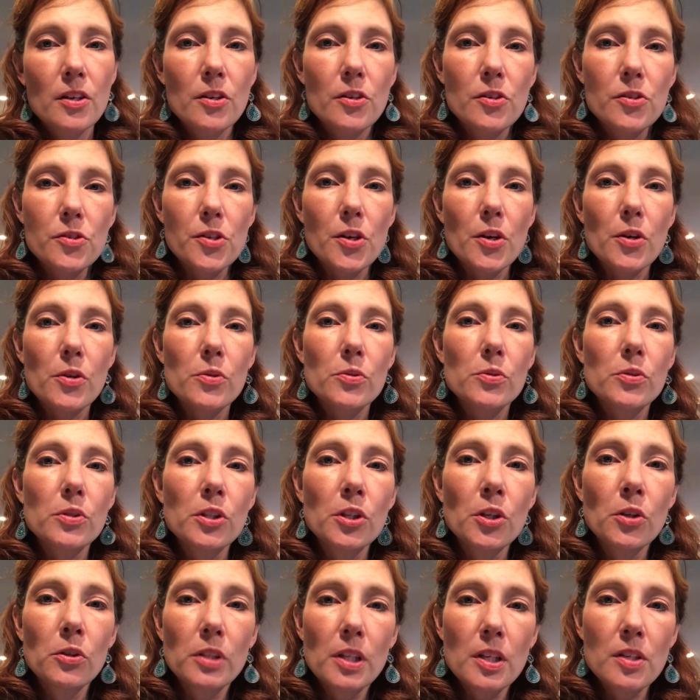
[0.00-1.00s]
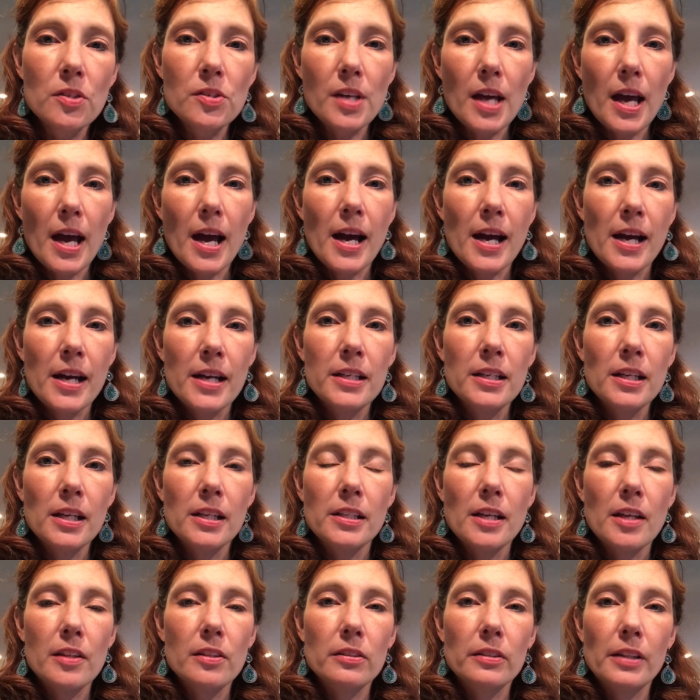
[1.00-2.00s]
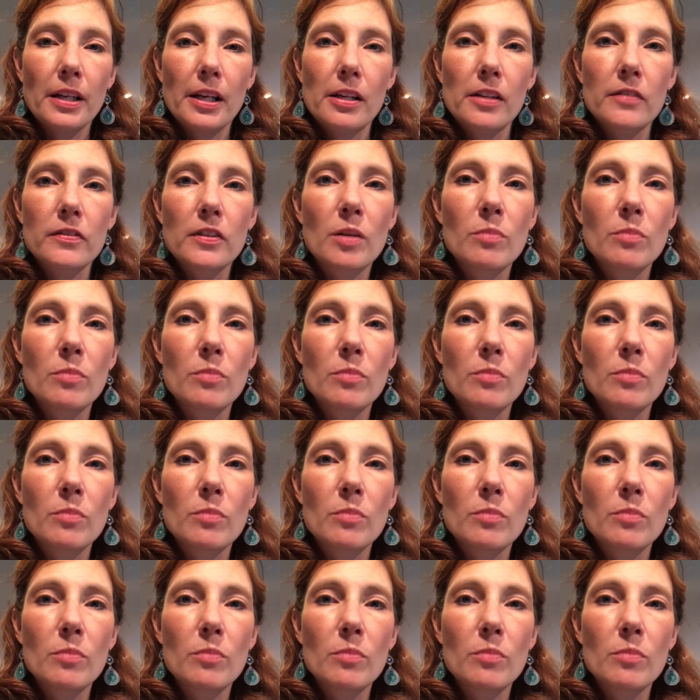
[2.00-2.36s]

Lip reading: So unions add another layer of